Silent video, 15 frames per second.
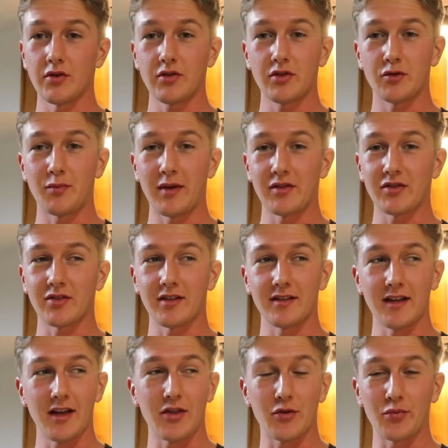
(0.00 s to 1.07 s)
This is basically
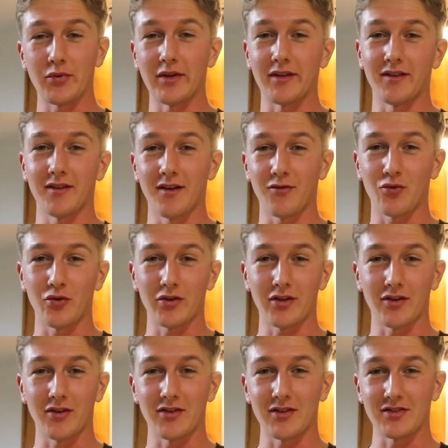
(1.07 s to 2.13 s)
day 3 of
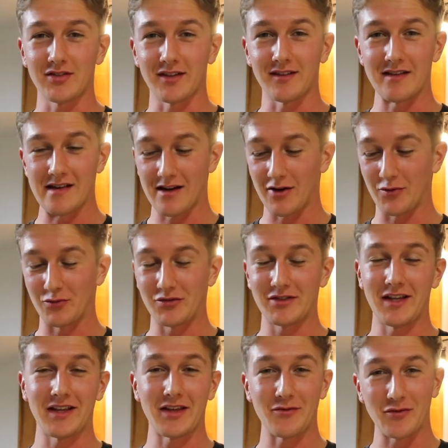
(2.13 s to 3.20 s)
working on this thing. It's
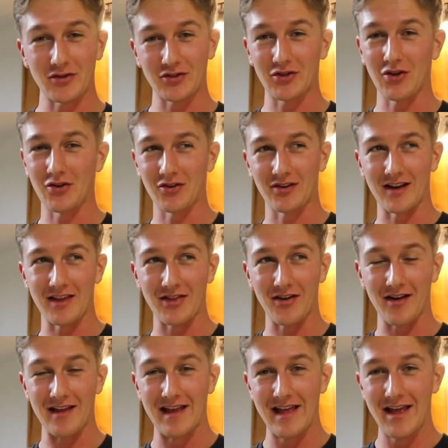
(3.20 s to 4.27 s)
taking much longer than I
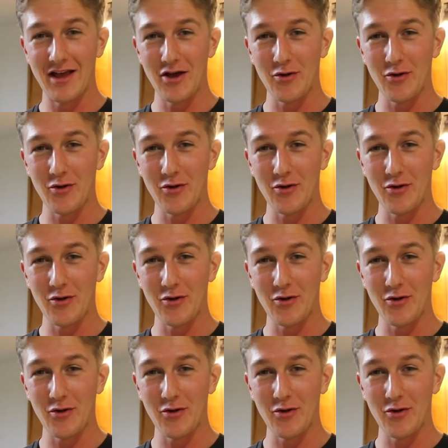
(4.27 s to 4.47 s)
thought.